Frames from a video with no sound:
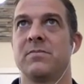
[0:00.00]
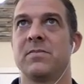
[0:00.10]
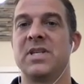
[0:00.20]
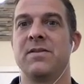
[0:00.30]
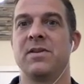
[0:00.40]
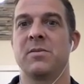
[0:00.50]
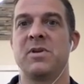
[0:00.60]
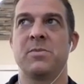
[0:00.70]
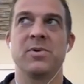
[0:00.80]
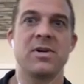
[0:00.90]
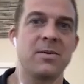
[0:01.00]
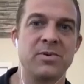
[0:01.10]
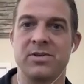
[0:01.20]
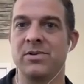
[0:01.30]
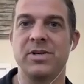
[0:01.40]
giving people the
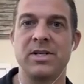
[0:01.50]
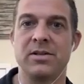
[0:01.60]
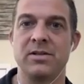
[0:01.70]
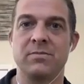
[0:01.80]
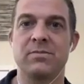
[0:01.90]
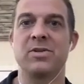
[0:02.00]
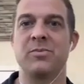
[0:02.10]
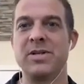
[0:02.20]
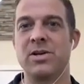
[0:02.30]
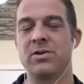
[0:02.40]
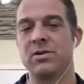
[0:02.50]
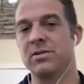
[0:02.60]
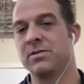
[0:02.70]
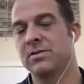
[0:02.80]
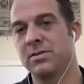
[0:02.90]
opportunity to be
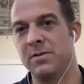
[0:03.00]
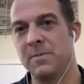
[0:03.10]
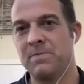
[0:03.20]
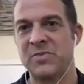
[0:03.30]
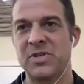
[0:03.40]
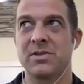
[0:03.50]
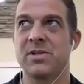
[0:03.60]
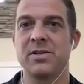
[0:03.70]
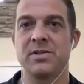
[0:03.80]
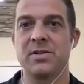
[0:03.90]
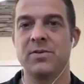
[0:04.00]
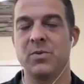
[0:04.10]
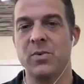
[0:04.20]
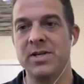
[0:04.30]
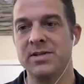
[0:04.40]
heard. So there's a ton of different
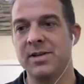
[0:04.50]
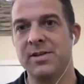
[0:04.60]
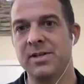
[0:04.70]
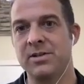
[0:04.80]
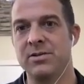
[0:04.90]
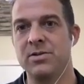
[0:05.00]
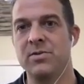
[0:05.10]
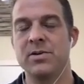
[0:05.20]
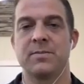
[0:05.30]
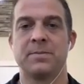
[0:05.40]
ways I think to do it.